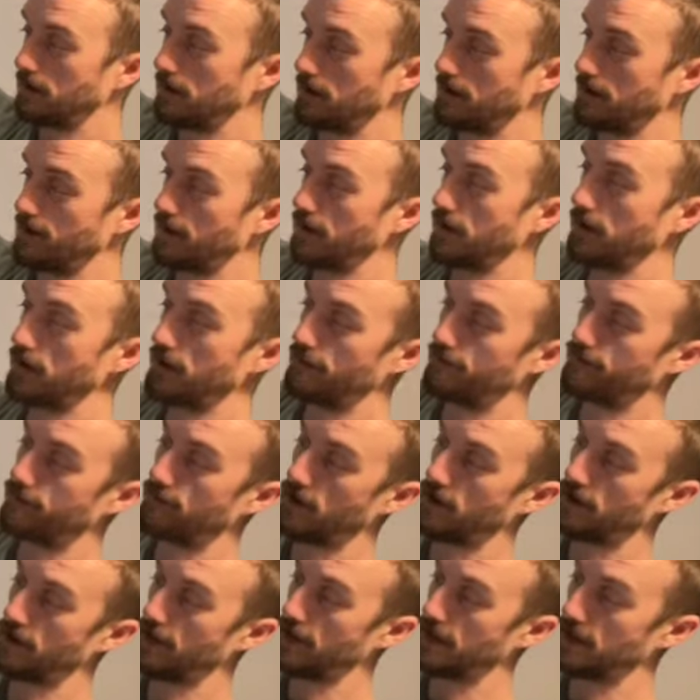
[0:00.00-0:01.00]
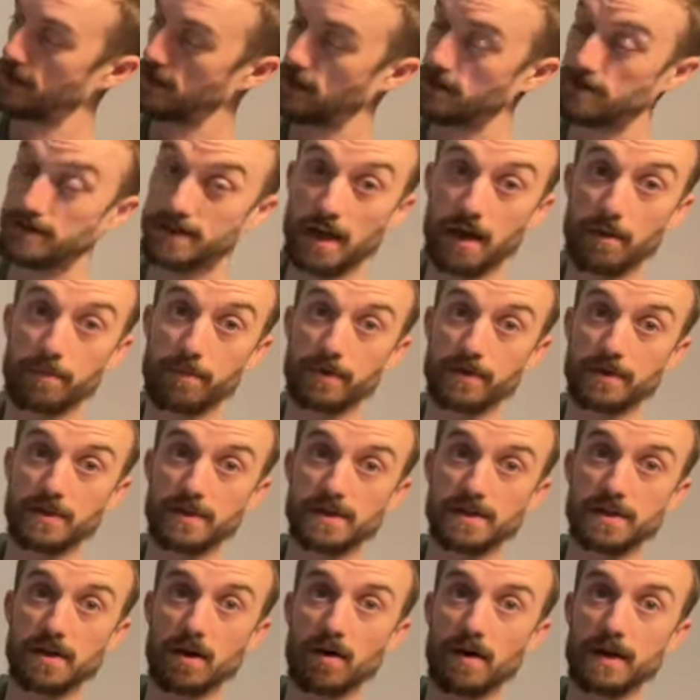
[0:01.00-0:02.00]
than at the front, and it goes up at the
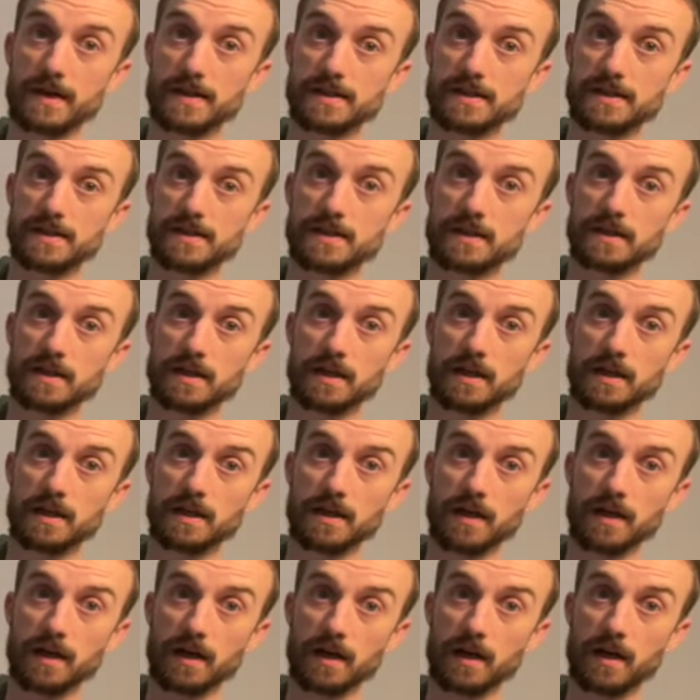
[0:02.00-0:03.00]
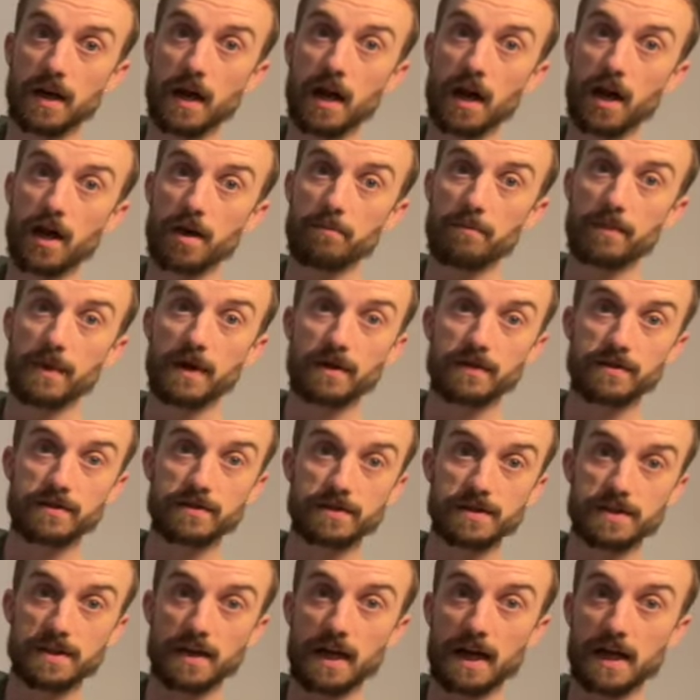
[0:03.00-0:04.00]
sides. So
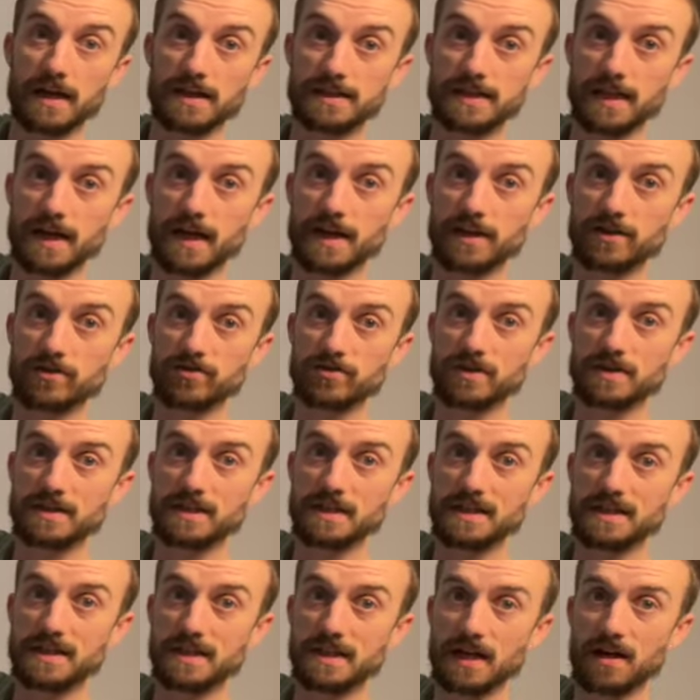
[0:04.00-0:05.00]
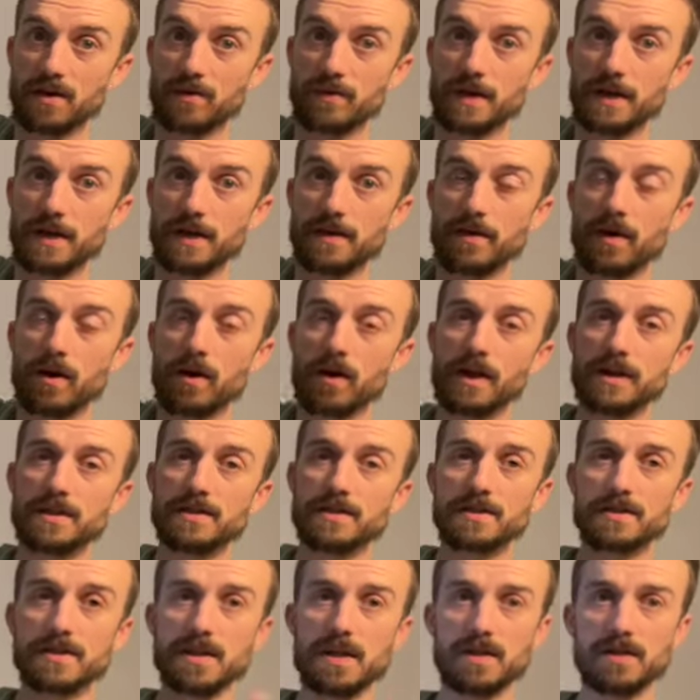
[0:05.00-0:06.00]
it has that extra detail in it. I'll
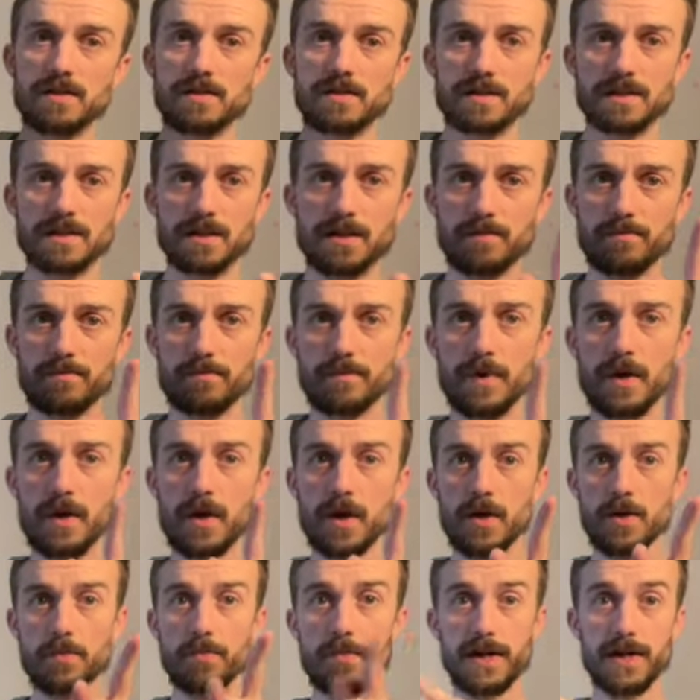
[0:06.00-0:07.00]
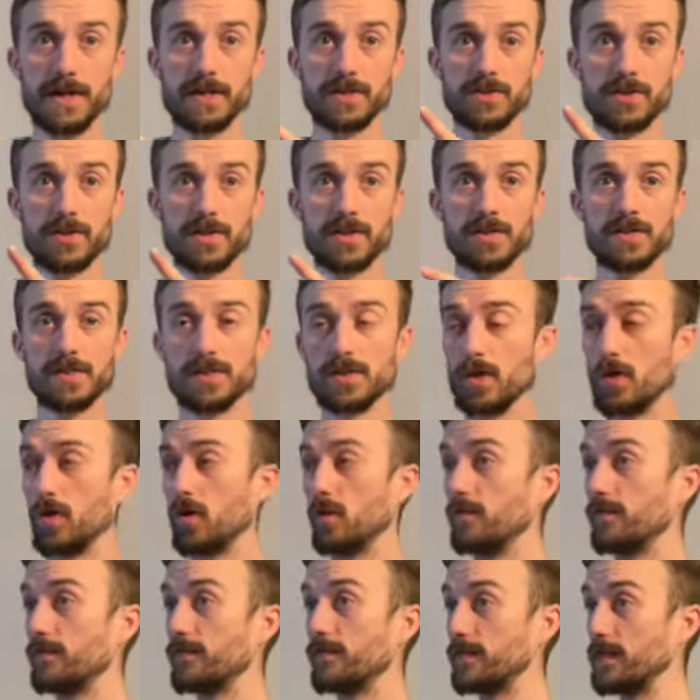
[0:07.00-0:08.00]
insert some pictures
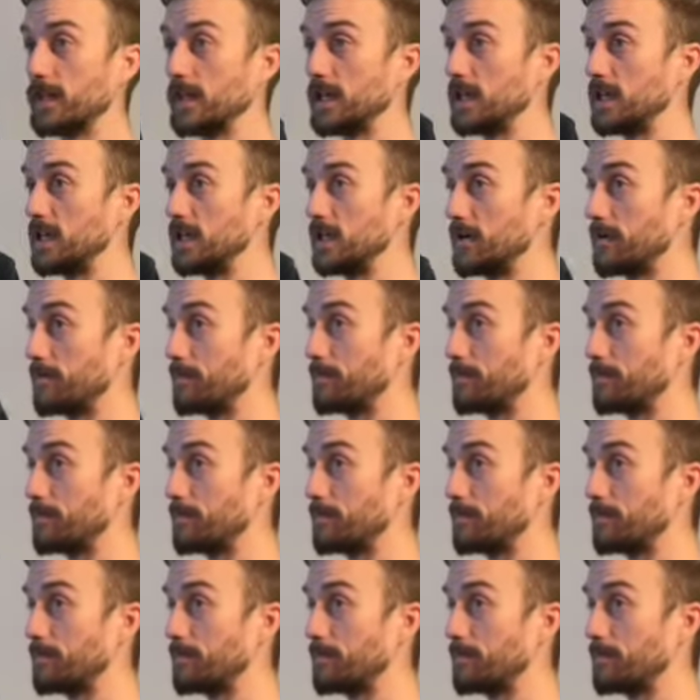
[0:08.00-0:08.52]
of the